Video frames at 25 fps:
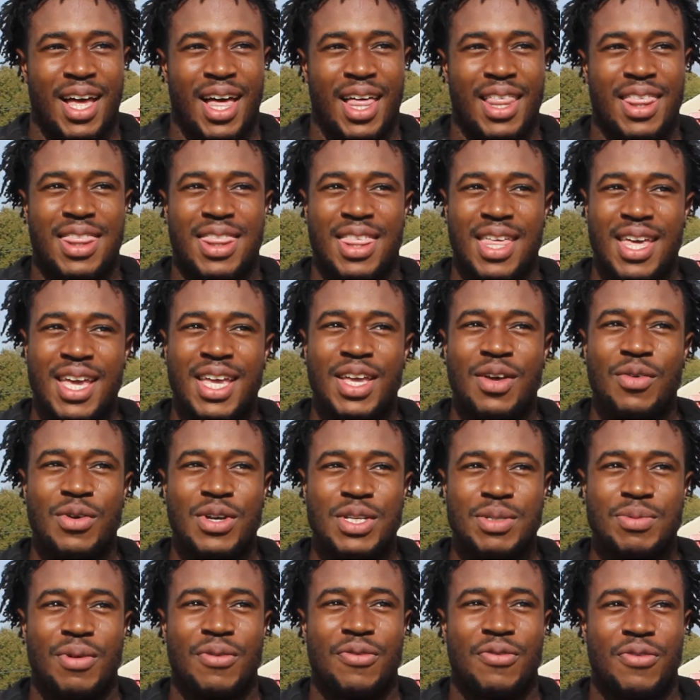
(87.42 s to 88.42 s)
I think it
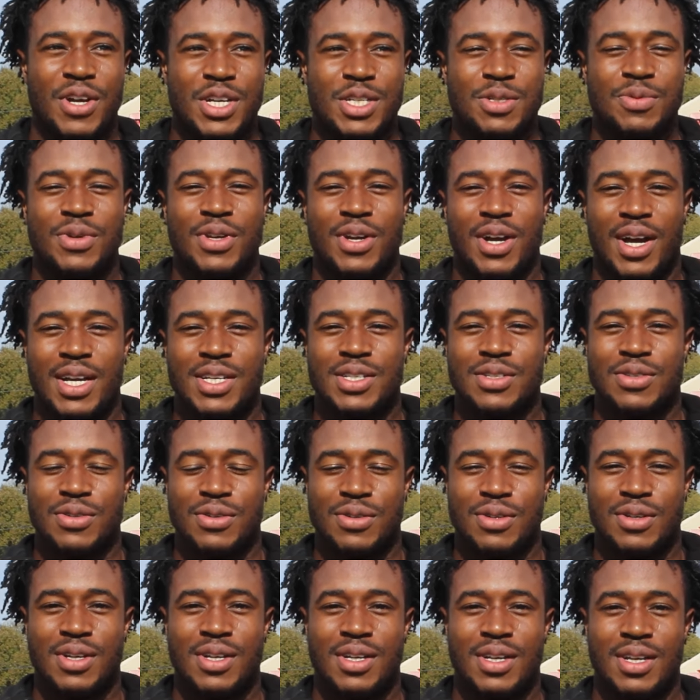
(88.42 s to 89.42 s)
was my freshman year of high
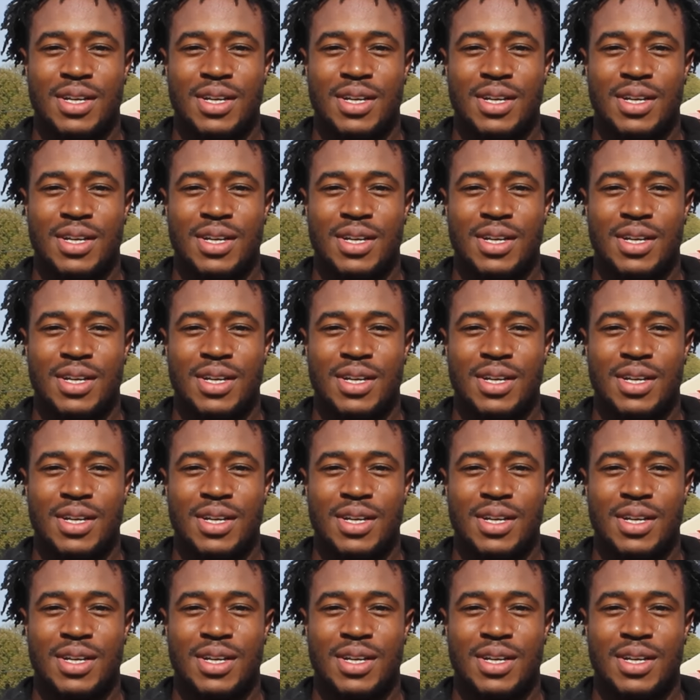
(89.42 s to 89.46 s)
school.